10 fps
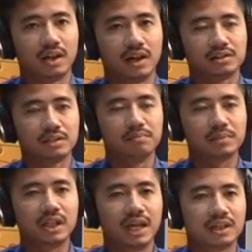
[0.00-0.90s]
as
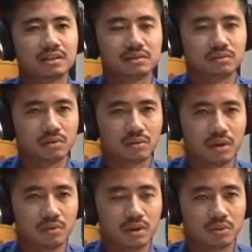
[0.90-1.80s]
simple as
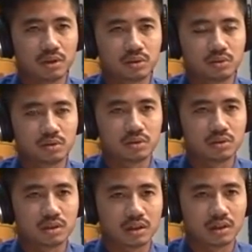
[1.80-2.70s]
when you want to use